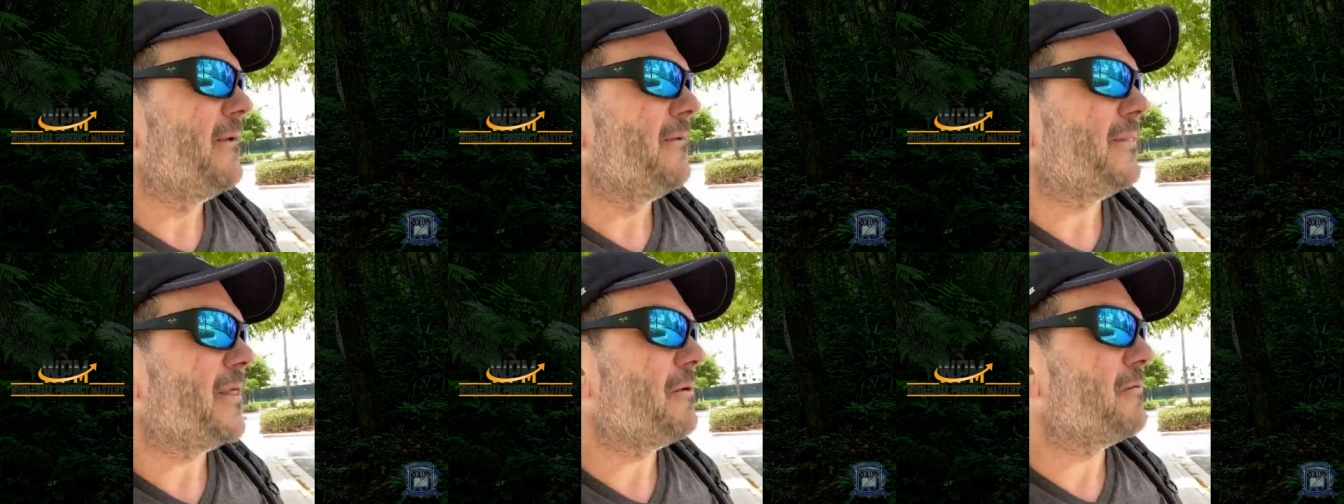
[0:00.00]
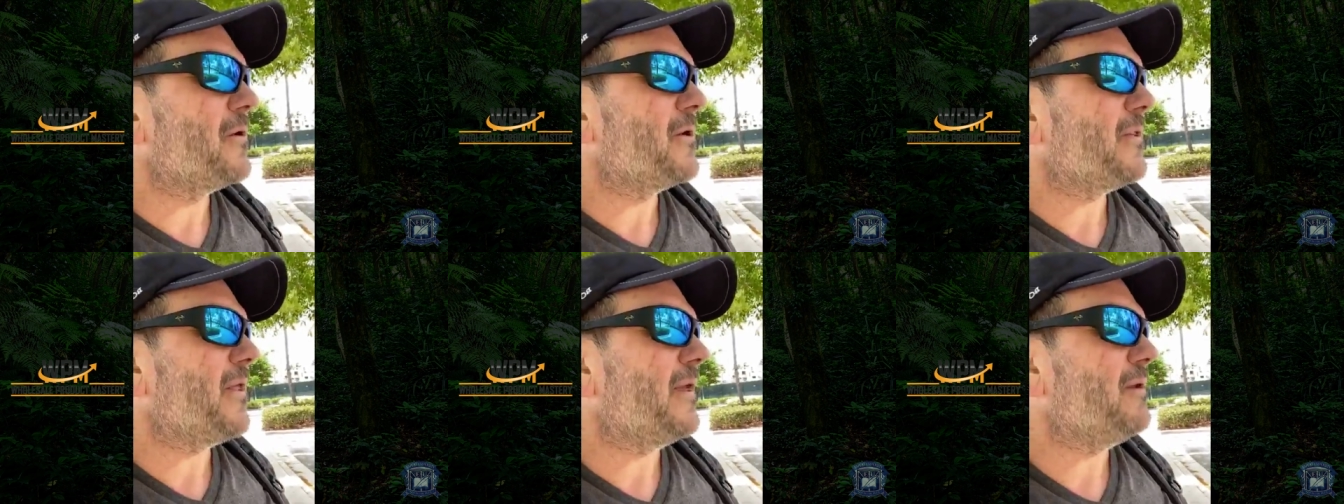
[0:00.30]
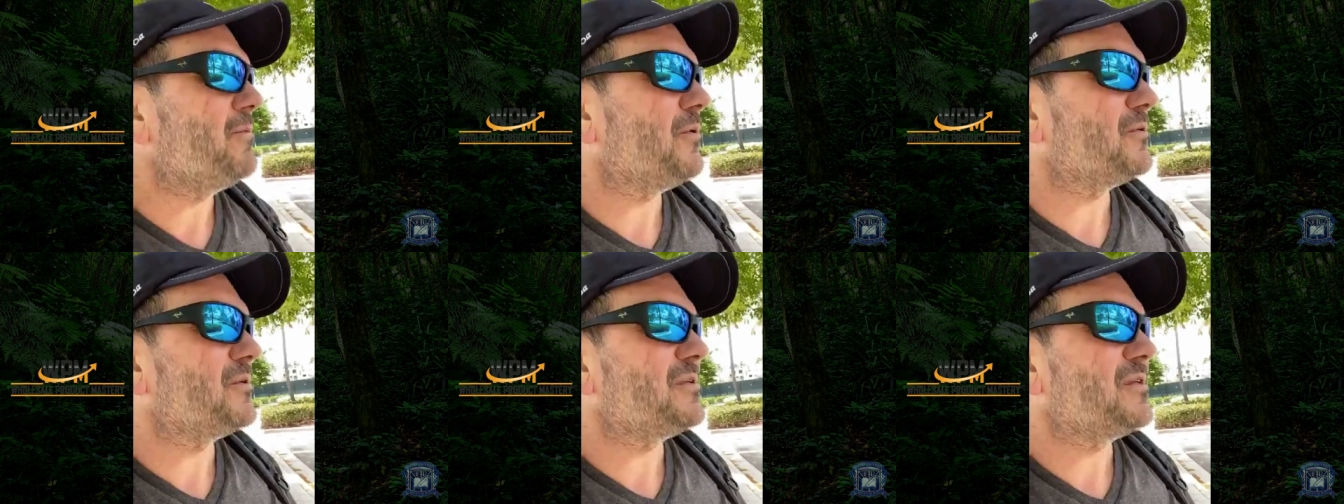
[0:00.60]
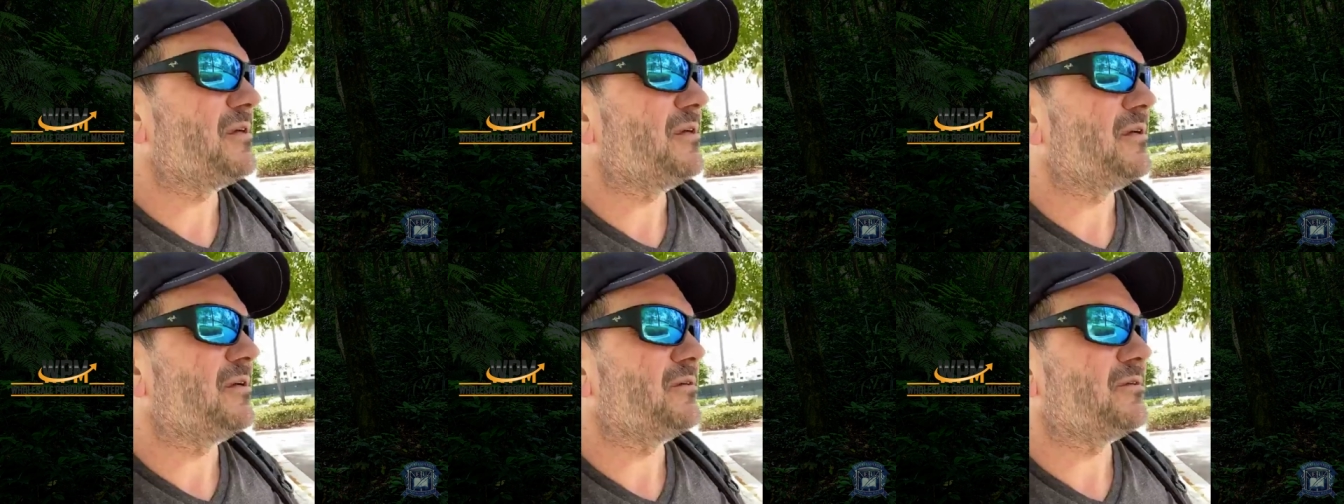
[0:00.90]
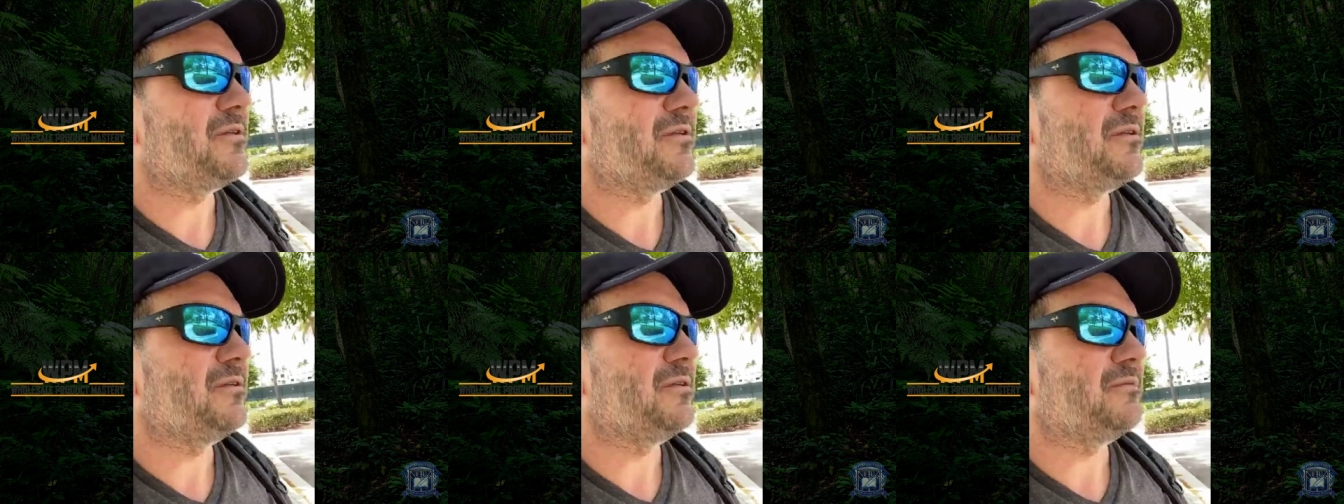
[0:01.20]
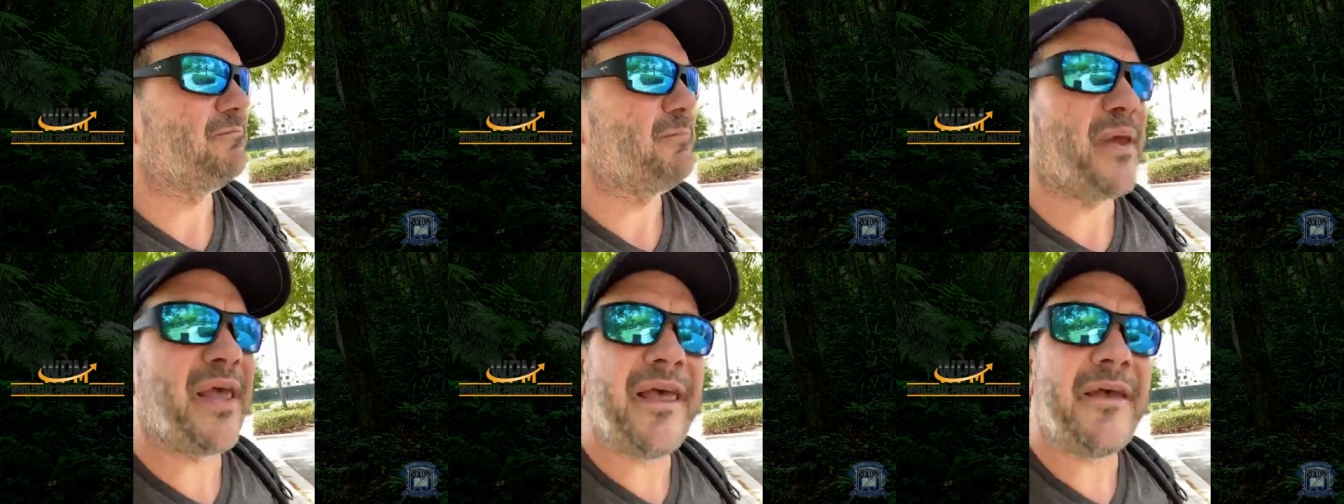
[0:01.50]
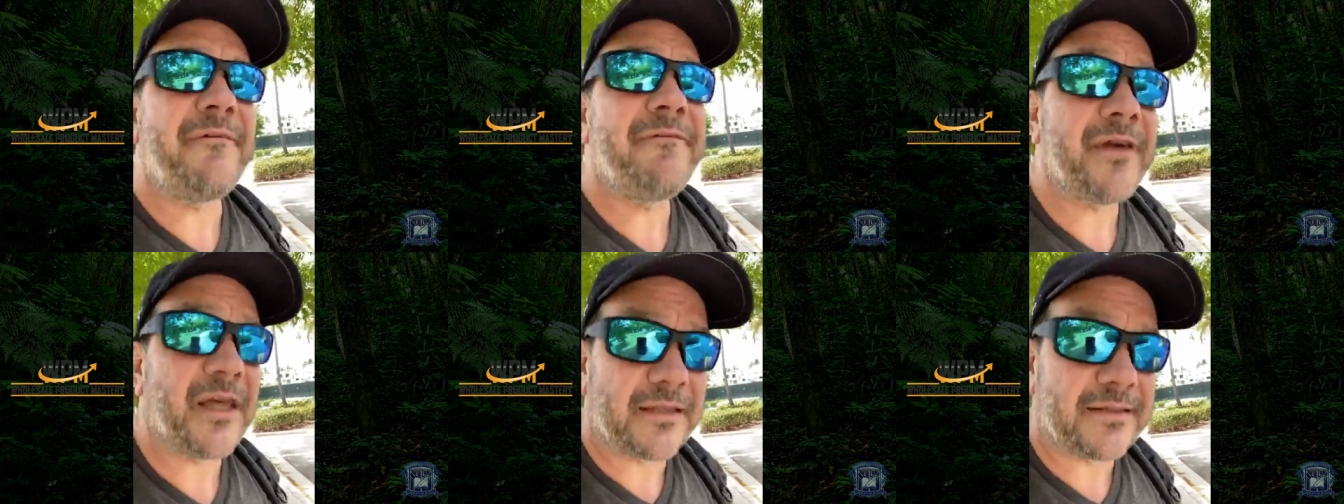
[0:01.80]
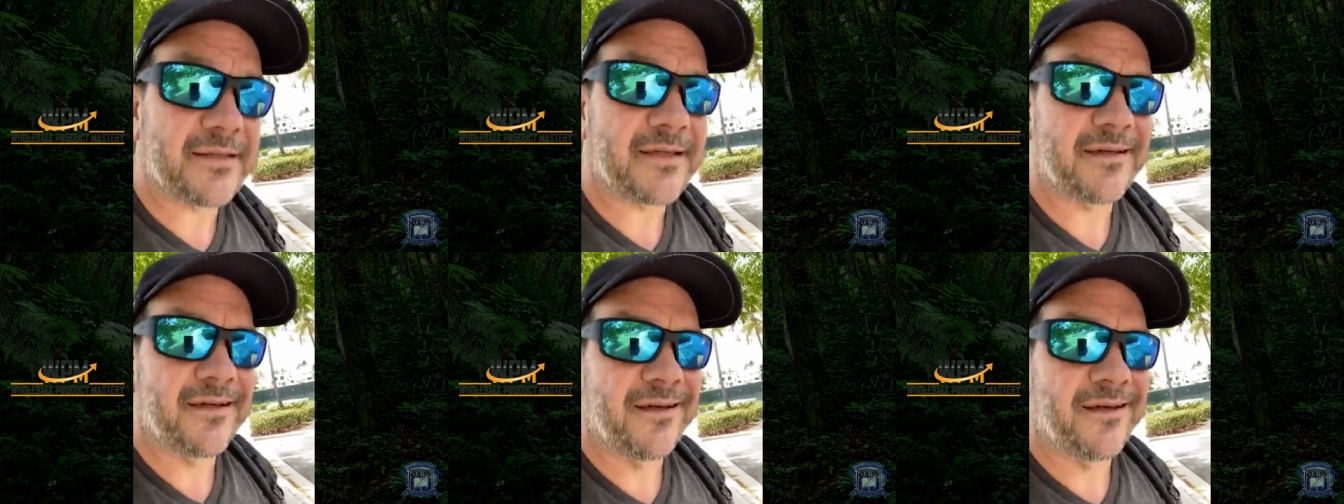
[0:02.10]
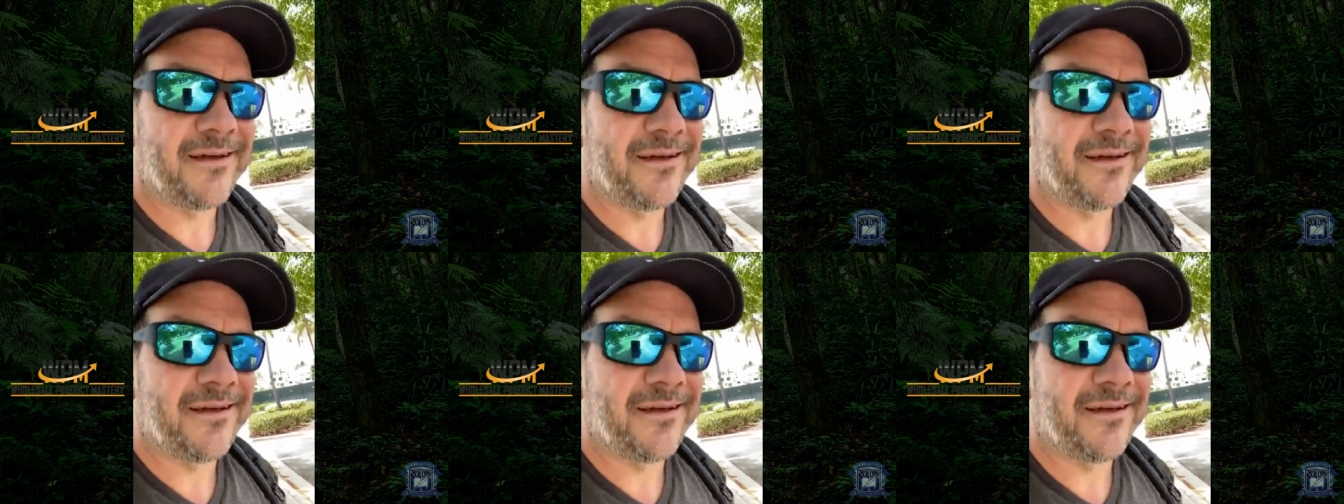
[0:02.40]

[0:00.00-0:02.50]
They weren't able to pivot.